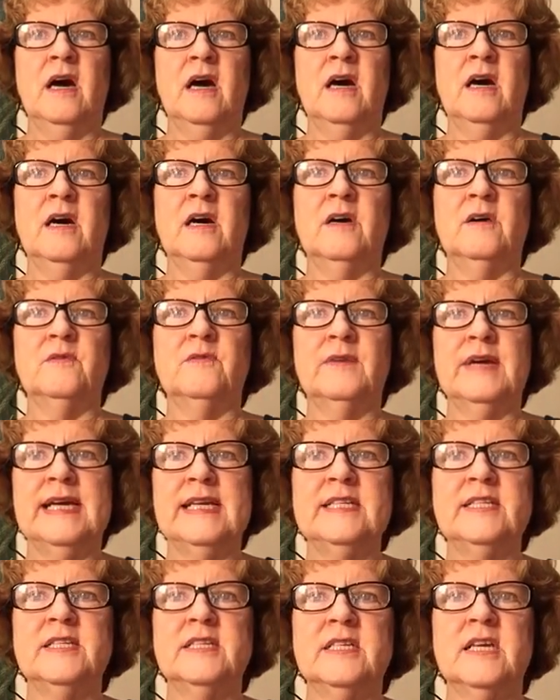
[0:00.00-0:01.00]
All
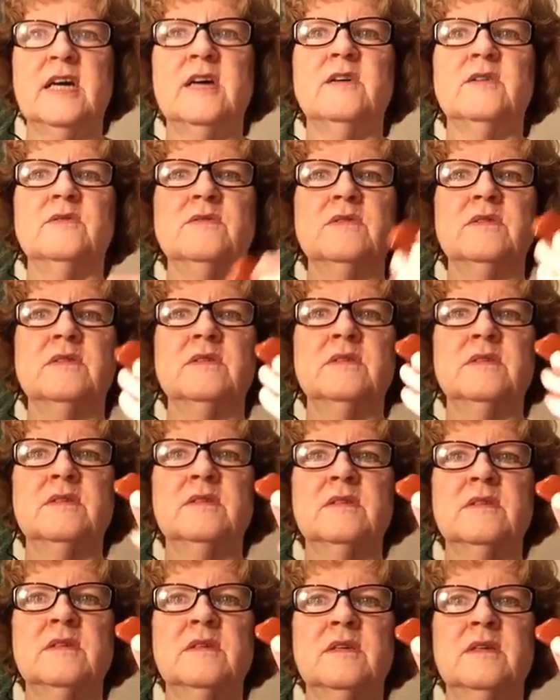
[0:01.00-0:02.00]
red
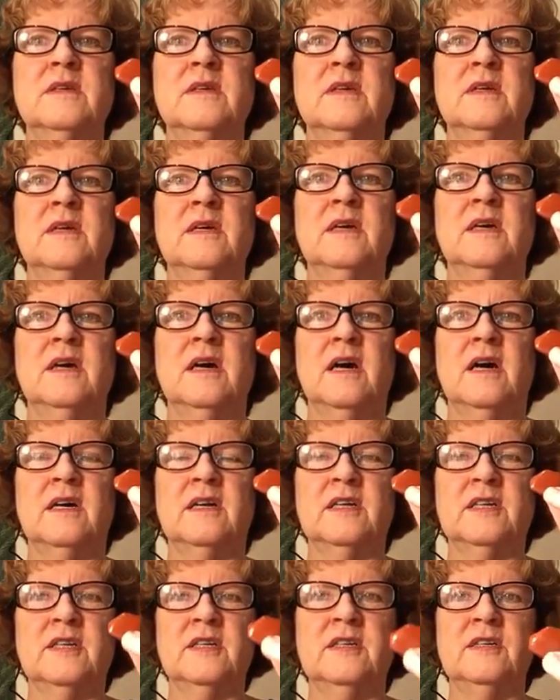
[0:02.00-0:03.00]
stones
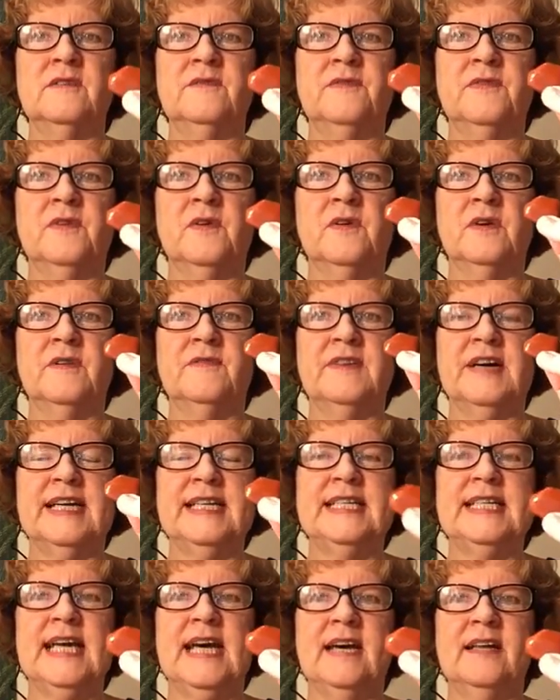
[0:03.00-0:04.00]
are good for
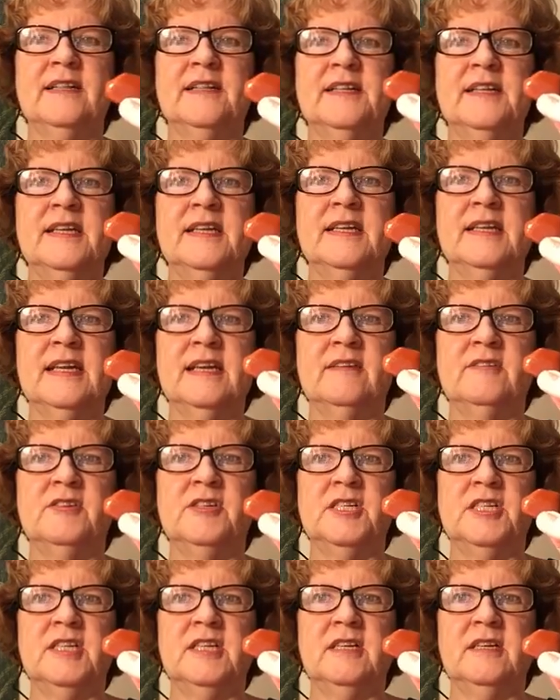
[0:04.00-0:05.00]
vitality and
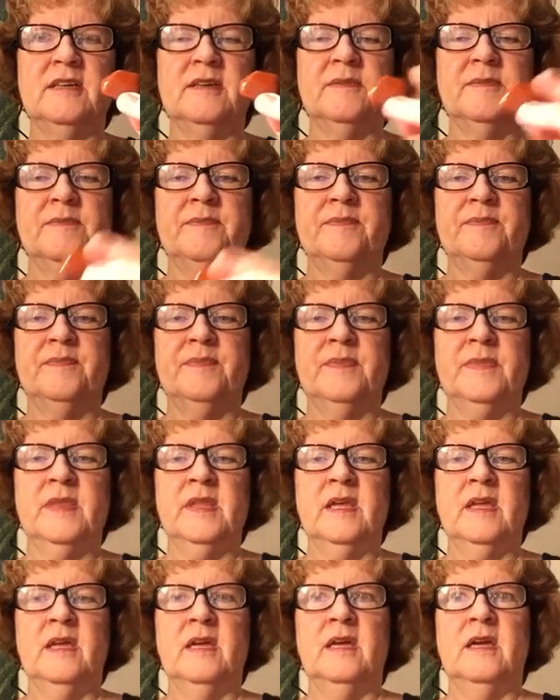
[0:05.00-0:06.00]
energy.
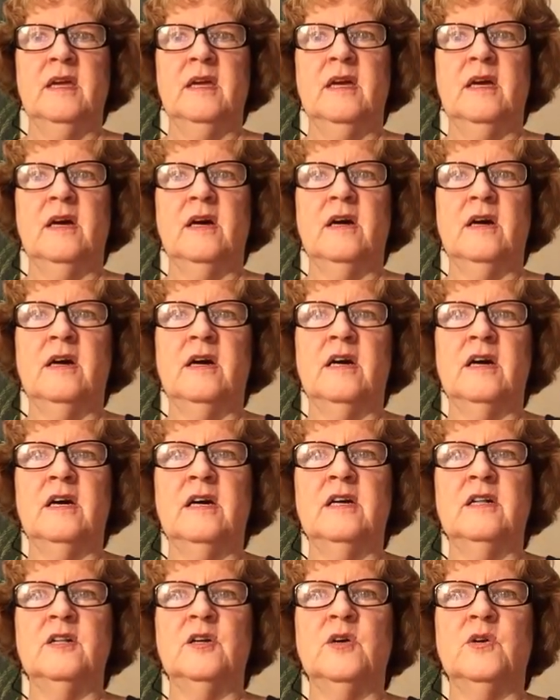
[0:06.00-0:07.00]

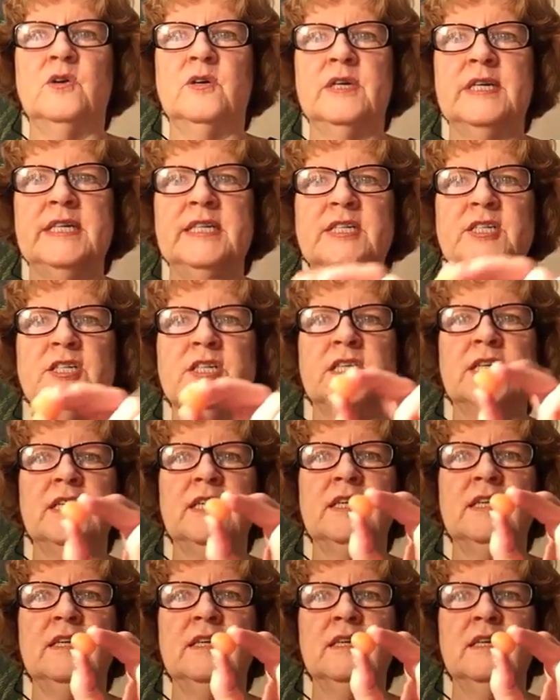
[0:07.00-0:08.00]
All
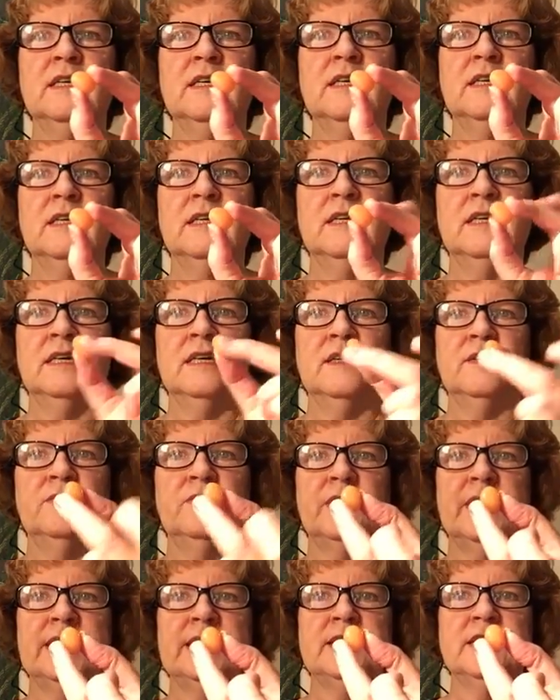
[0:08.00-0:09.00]
orangey
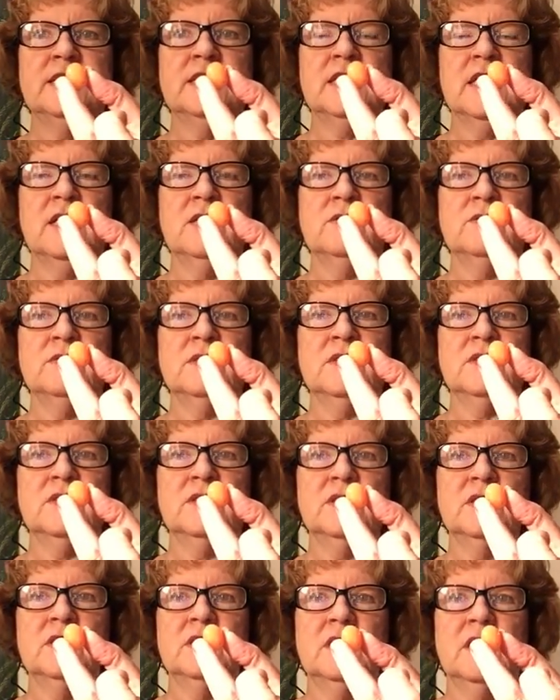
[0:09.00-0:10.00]
red stones are
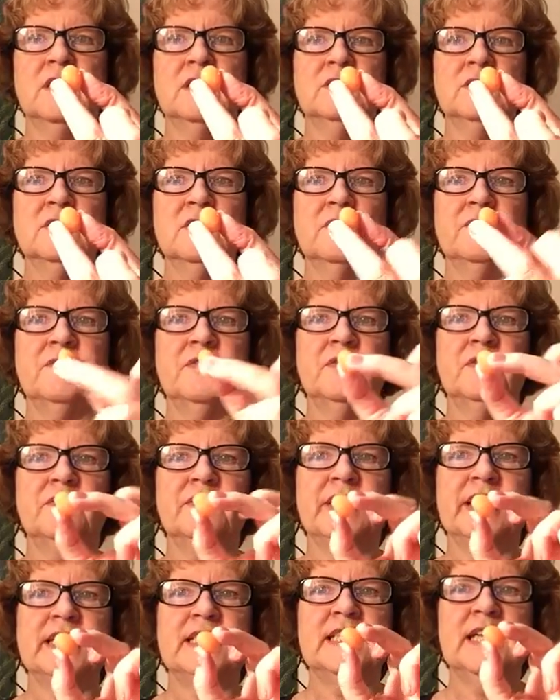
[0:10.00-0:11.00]
good also for
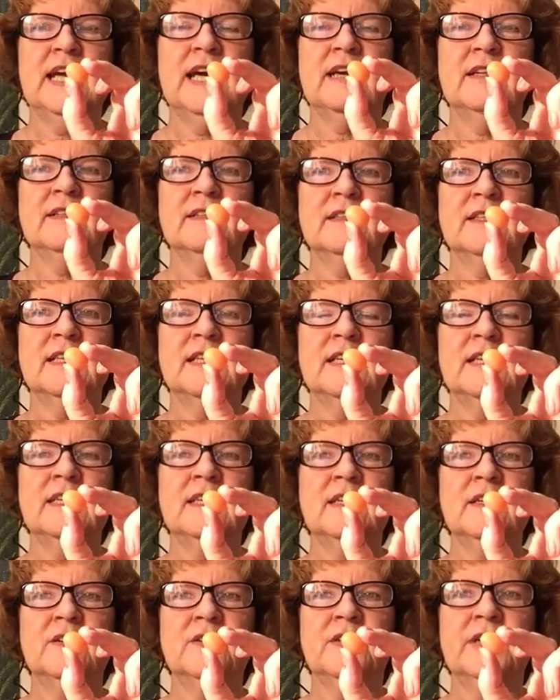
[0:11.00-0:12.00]

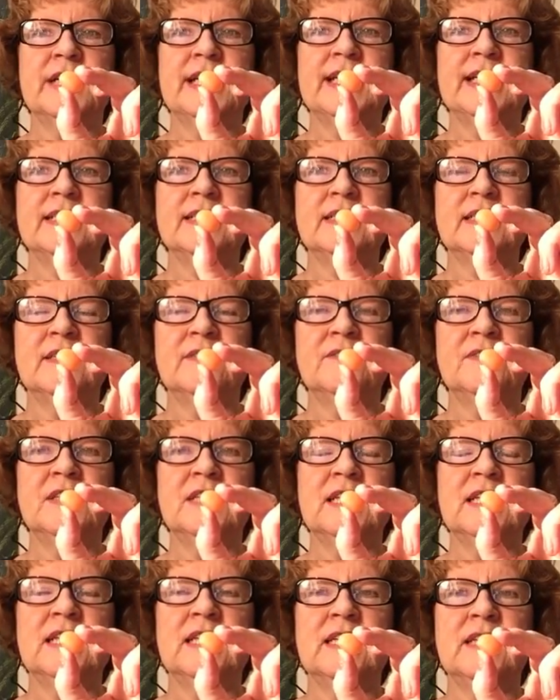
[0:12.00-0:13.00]
vitality,
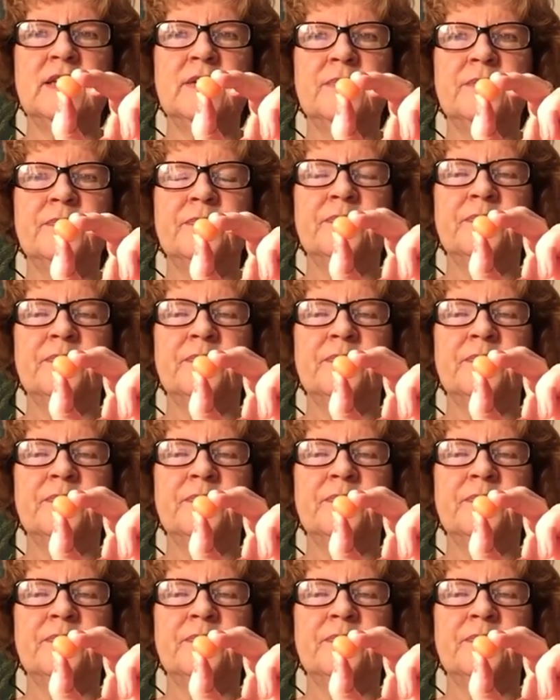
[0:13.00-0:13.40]
creativity.